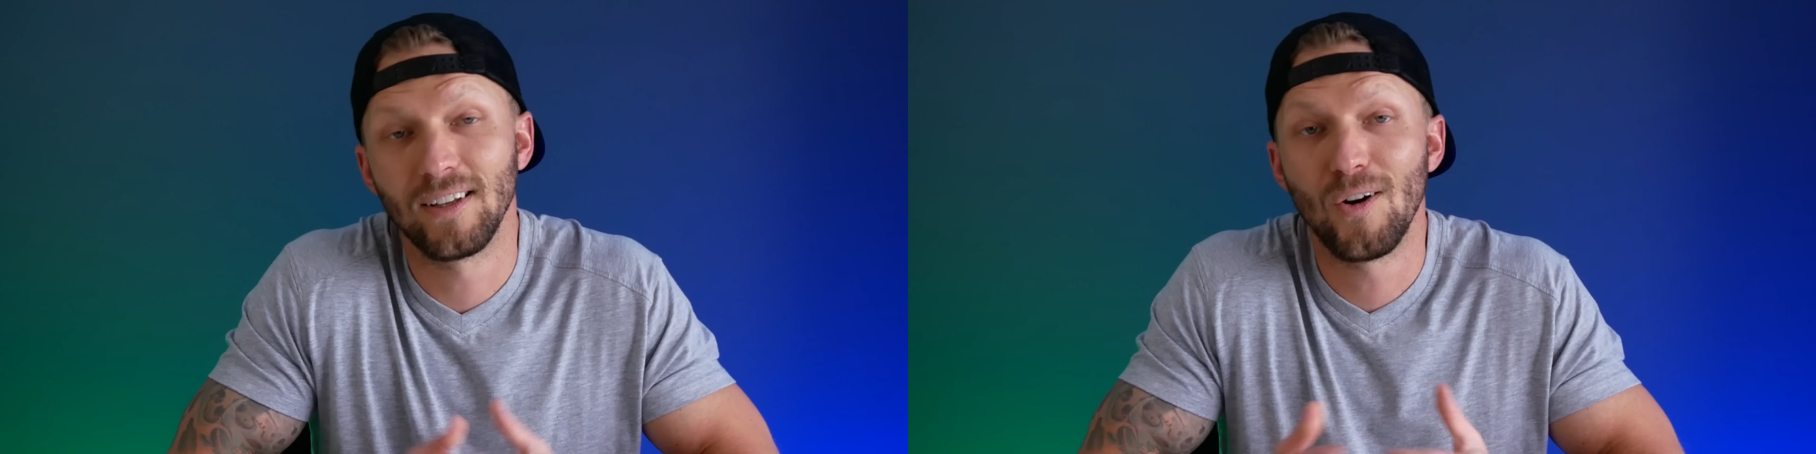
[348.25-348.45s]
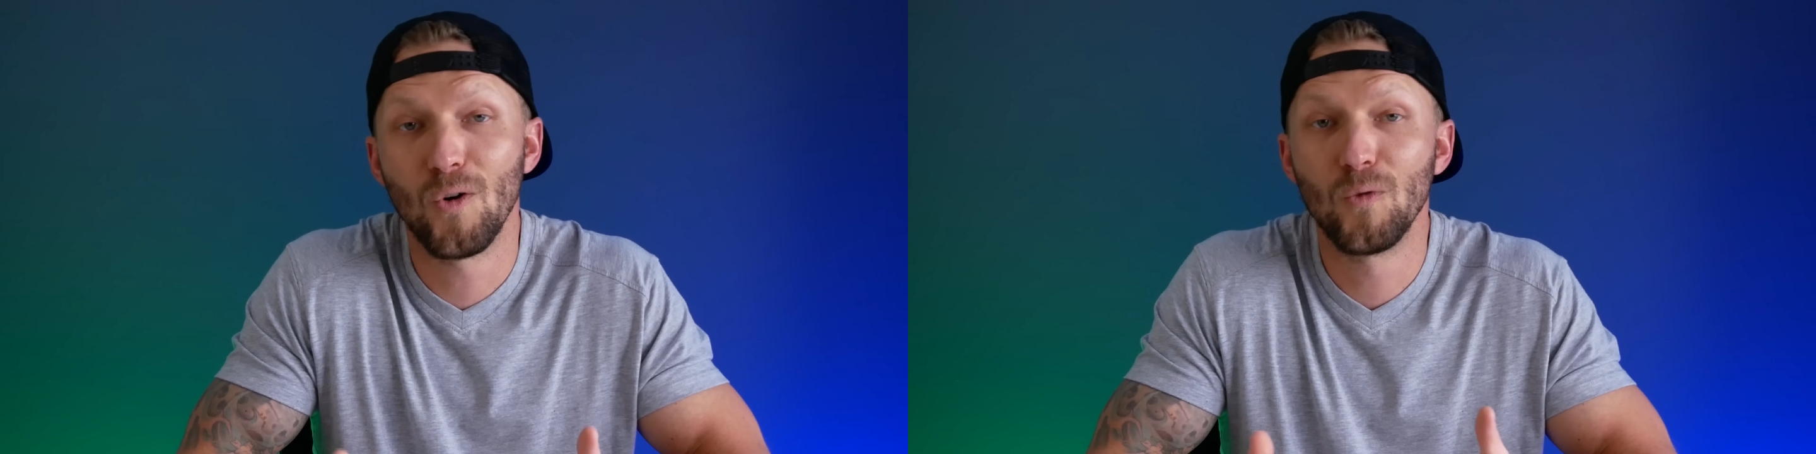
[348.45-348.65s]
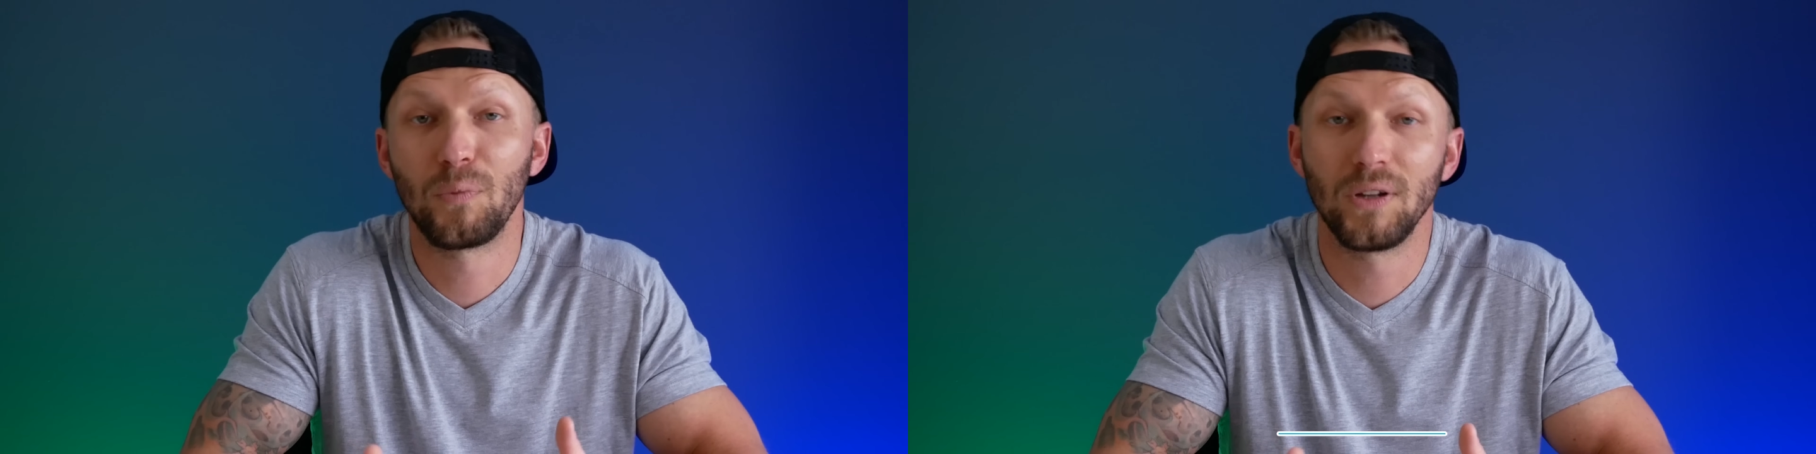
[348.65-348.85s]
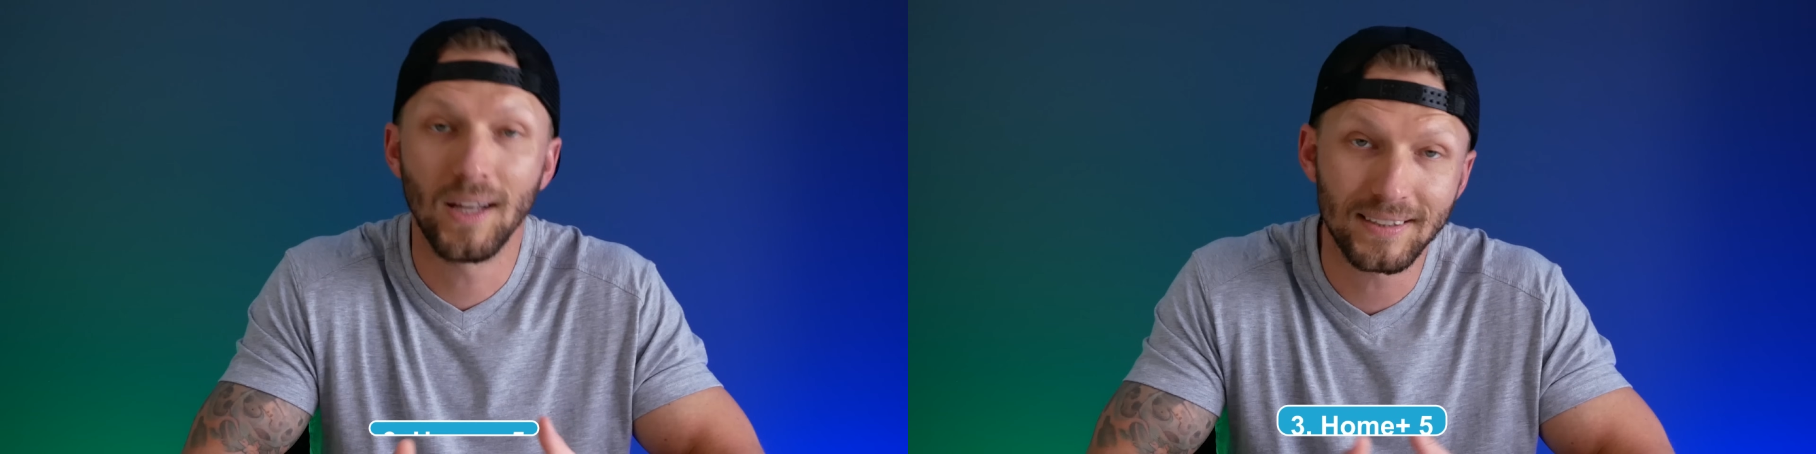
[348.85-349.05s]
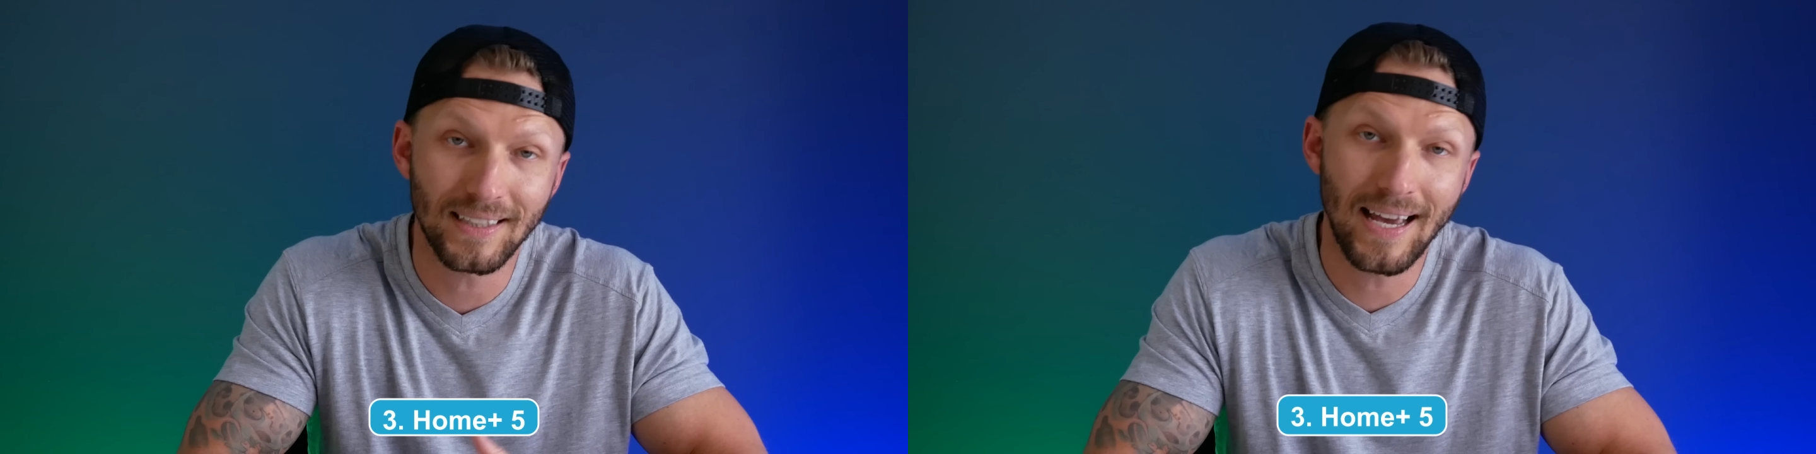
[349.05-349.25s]
the Home
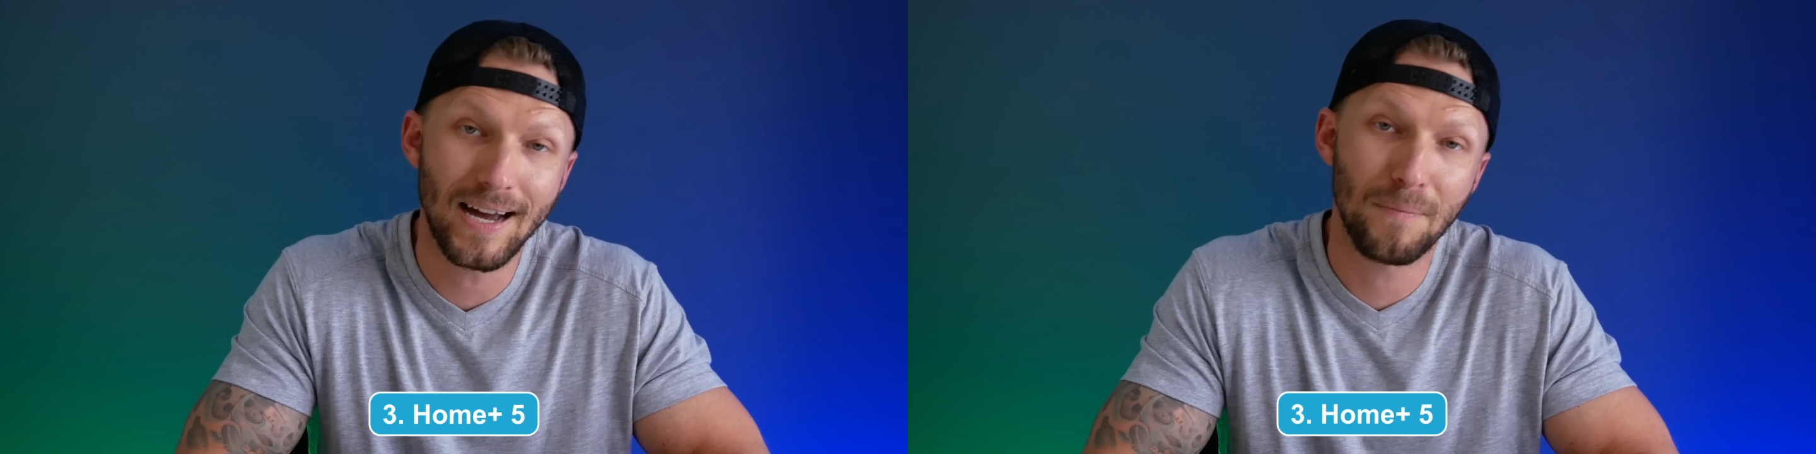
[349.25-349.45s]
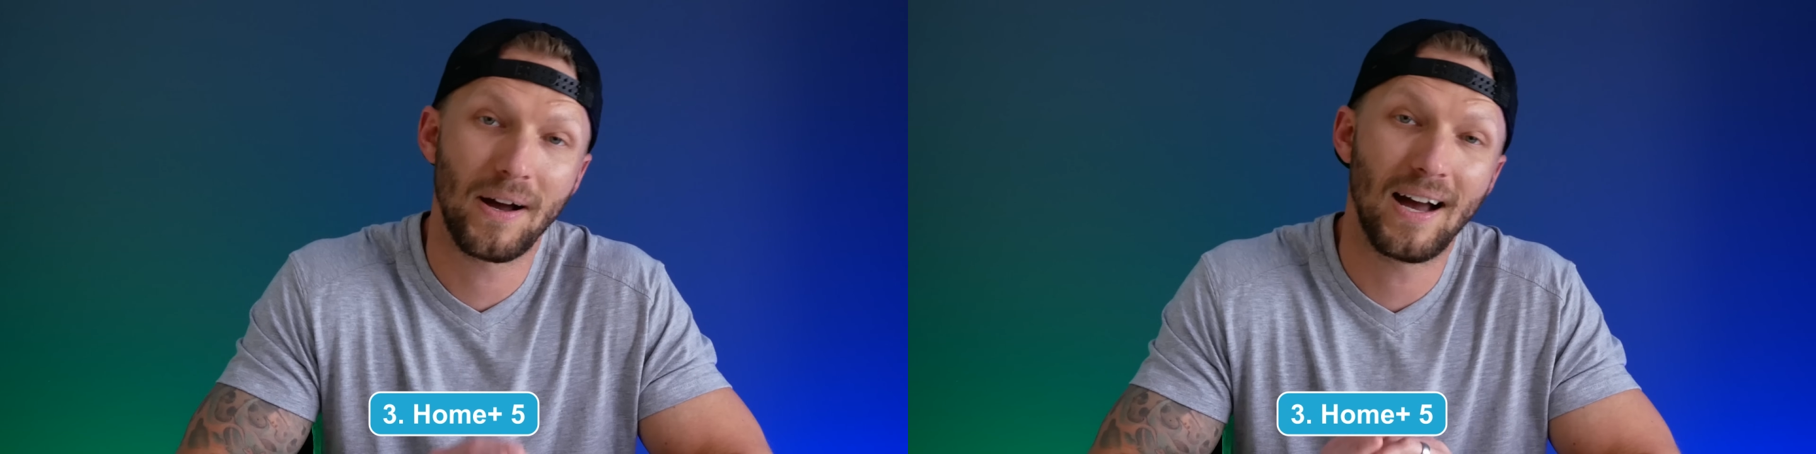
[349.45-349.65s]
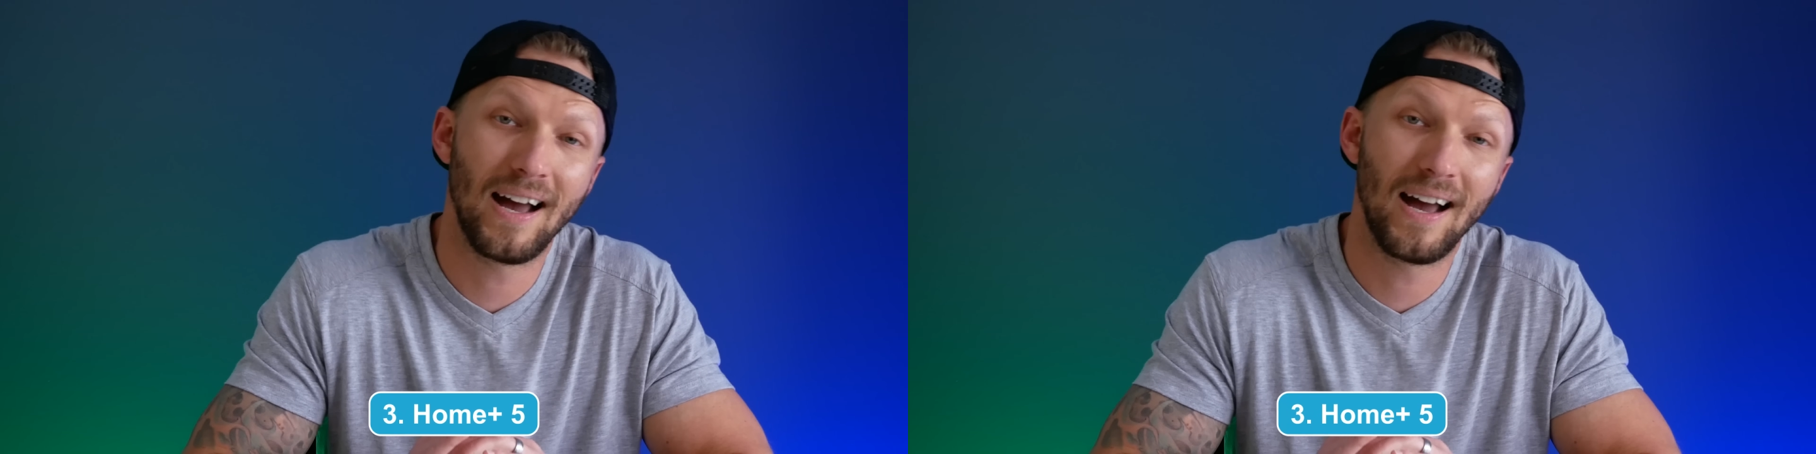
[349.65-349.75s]
Plus app.